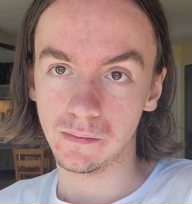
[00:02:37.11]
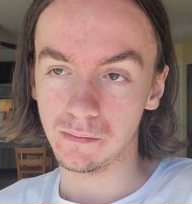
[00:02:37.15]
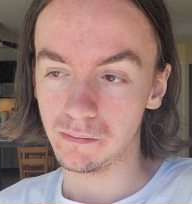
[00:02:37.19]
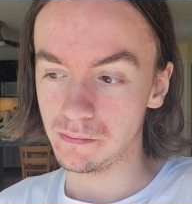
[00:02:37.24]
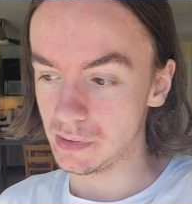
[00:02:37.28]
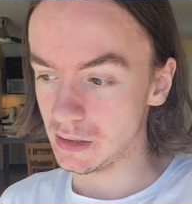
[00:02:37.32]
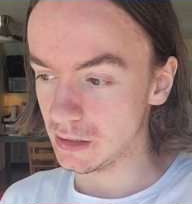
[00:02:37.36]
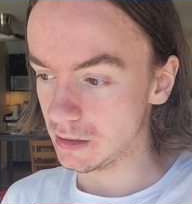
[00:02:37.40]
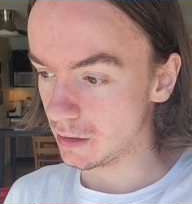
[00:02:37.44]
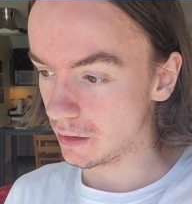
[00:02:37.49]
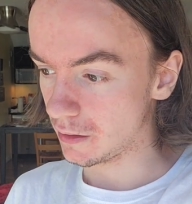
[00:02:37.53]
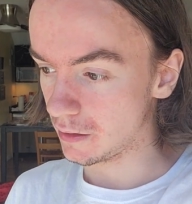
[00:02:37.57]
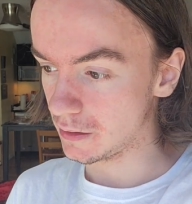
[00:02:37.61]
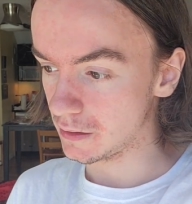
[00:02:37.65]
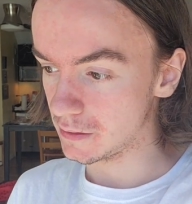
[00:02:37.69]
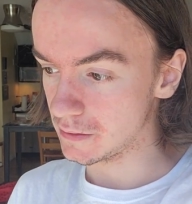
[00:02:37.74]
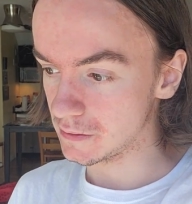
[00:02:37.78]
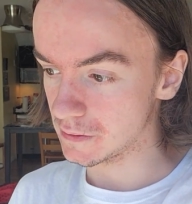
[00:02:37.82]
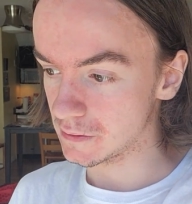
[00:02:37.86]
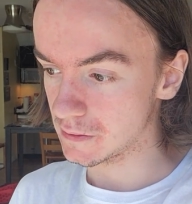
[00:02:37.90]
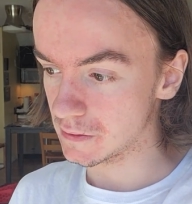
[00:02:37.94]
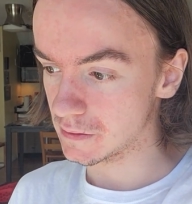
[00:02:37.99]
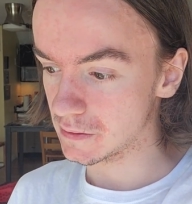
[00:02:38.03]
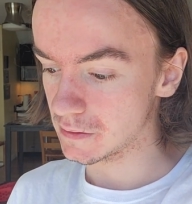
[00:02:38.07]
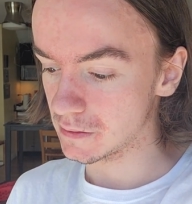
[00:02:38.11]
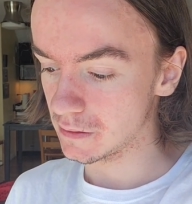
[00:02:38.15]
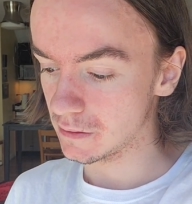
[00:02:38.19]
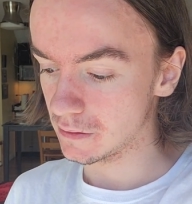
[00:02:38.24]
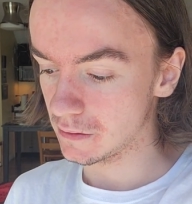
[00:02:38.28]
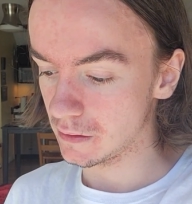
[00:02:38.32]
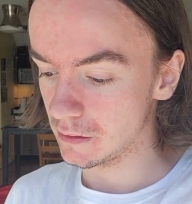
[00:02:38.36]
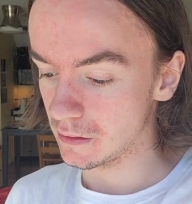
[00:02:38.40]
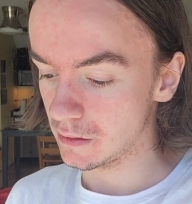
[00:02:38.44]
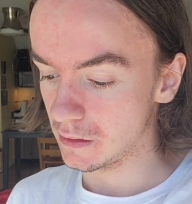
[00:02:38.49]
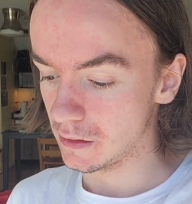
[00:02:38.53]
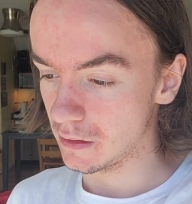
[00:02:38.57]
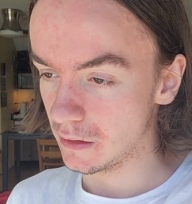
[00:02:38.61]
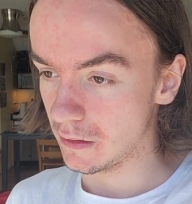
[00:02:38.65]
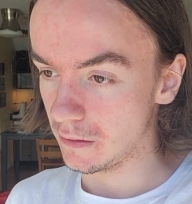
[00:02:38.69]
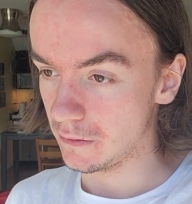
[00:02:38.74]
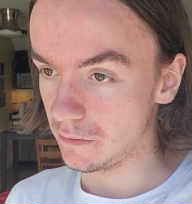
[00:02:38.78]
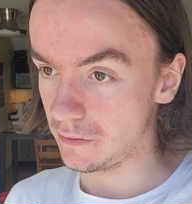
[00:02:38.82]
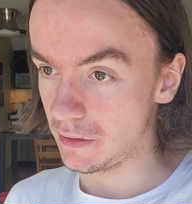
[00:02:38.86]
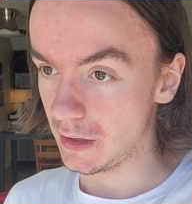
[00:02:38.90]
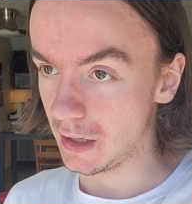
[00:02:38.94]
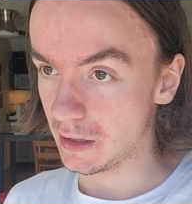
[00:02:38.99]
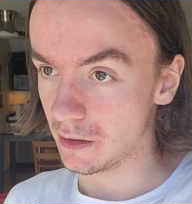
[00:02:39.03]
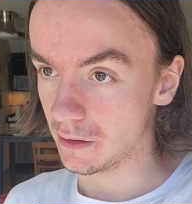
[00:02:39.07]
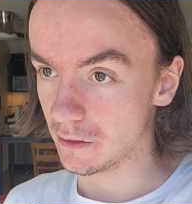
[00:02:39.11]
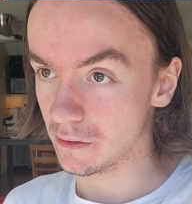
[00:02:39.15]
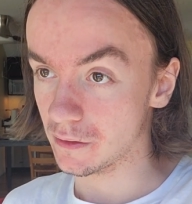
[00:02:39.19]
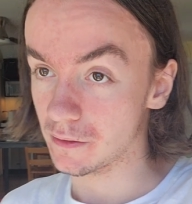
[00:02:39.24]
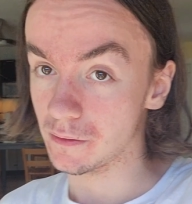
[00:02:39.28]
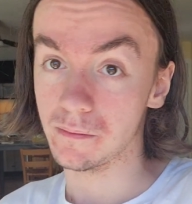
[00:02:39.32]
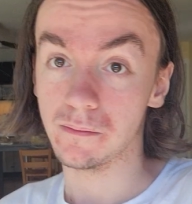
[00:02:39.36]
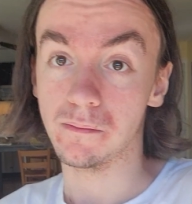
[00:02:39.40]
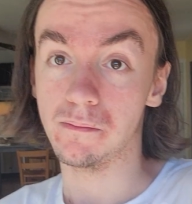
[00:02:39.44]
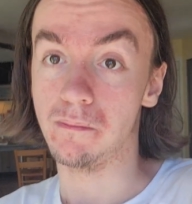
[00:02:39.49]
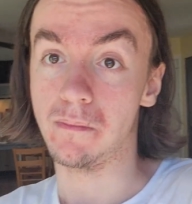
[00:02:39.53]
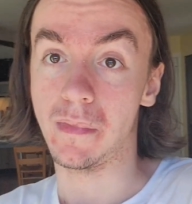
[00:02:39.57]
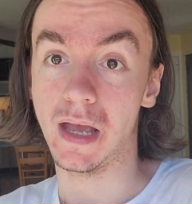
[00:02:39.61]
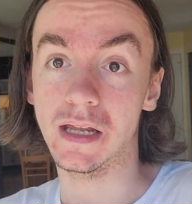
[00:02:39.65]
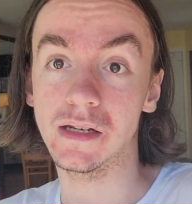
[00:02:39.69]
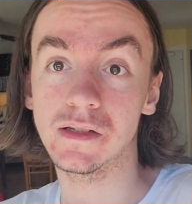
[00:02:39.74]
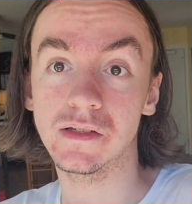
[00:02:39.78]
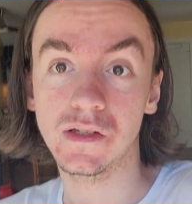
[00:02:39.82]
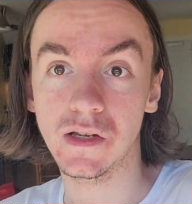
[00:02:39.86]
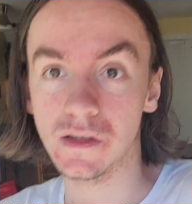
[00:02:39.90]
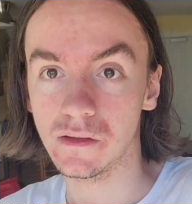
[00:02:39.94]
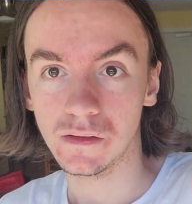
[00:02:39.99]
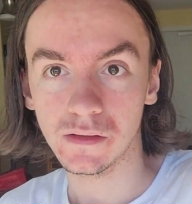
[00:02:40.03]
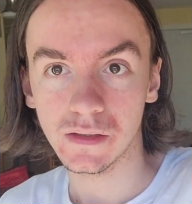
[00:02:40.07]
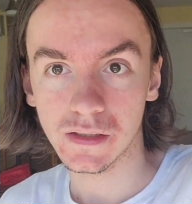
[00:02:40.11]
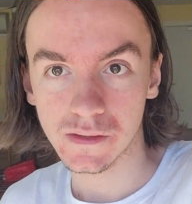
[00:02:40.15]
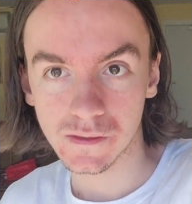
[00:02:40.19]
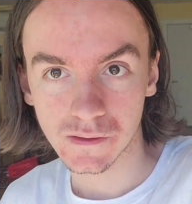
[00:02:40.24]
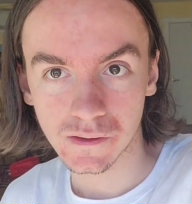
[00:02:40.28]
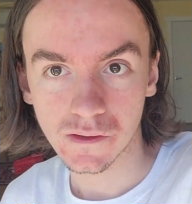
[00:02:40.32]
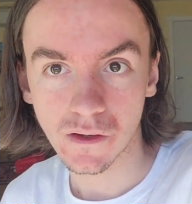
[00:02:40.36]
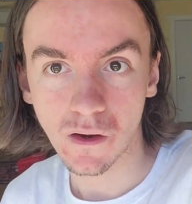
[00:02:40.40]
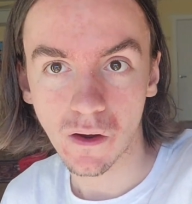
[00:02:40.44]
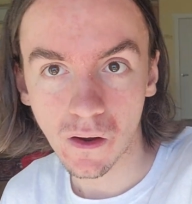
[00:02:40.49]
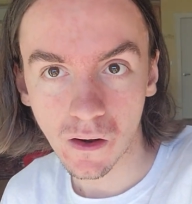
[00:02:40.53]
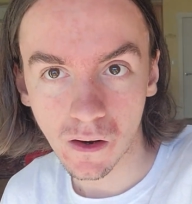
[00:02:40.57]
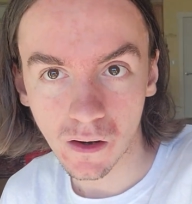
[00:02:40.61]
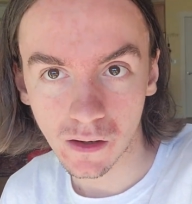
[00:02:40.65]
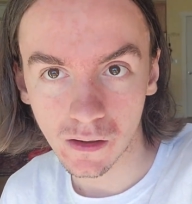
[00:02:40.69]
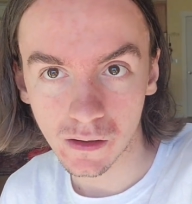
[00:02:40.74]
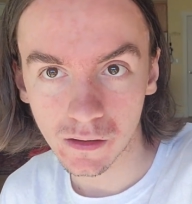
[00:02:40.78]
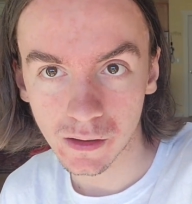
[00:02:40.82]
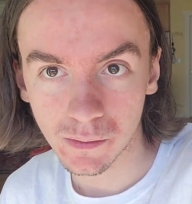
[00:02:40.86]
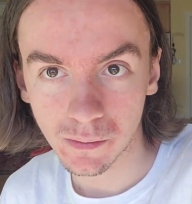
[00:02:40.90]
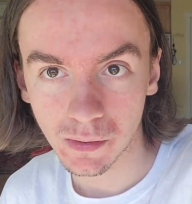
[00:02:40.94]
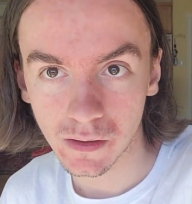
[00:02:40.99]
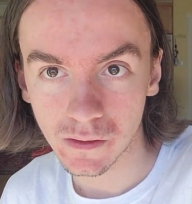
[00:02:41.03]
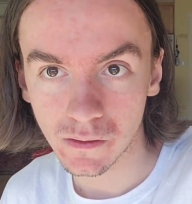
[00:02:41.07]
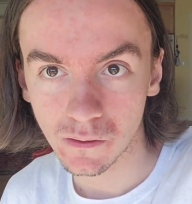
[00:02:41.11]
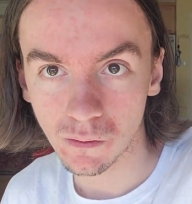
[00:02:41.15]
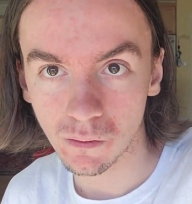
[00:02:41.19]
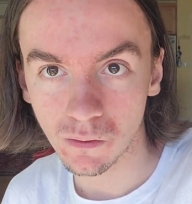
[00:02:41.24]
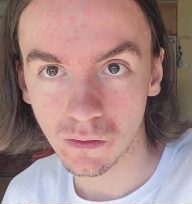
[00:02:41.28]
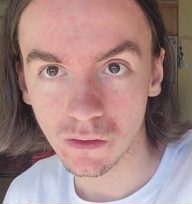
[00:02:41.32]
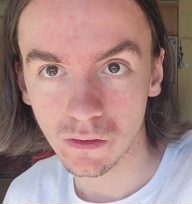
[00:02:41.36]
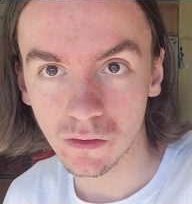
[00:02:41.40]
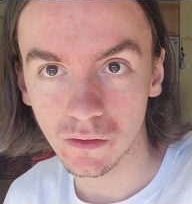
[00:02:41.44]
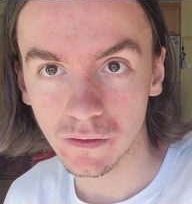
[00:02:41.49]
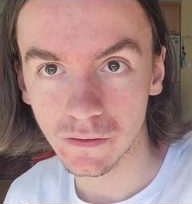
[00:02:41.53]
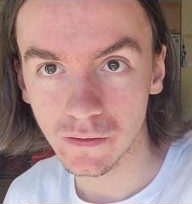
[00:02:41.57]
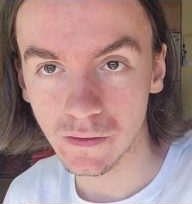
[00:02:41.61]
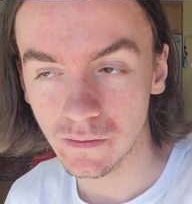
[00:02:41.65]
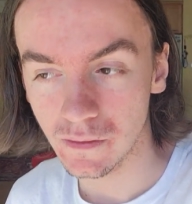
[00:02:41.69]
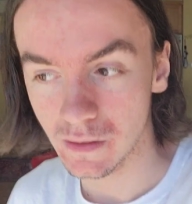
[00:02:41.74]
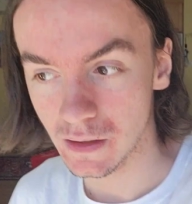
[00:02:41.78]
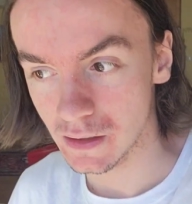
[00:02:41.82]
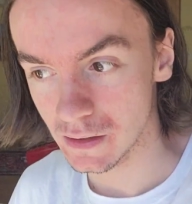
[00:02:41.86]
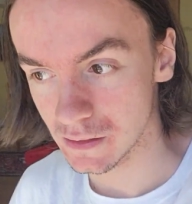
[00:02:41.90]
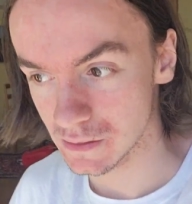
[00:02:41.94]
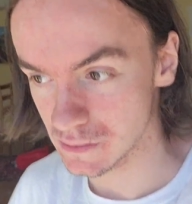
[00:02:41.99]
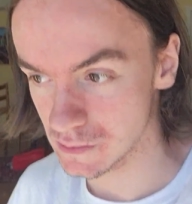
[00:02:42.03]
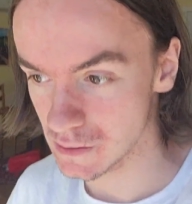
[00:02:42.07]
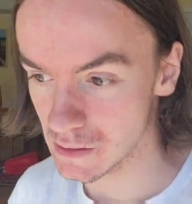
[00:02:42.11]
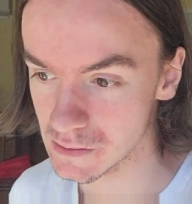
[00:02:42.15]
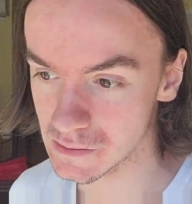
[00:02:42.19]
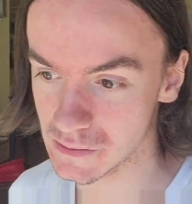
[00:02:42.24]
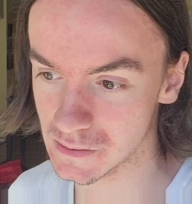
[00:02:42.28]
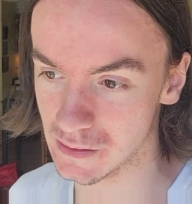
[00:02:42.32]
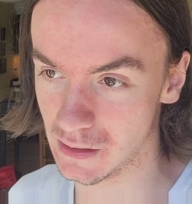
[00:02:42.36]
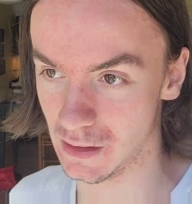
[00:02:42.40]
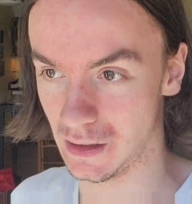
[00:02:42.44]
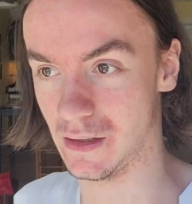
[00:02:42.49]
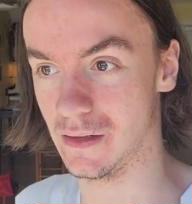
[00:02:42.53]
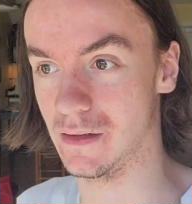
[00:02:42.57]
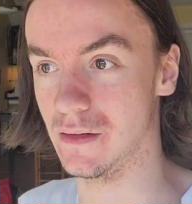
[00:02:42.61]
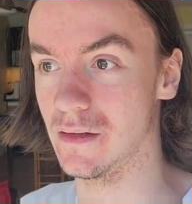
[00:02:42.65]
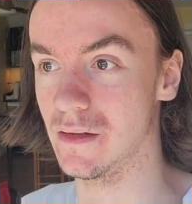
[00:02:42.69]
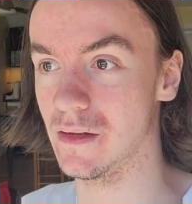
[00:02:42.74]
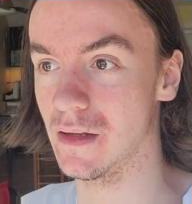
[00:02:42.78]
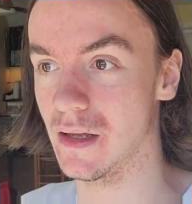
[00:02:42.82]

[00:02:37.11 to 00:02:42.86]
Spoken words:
because they're mentally scarred by the world that they exist in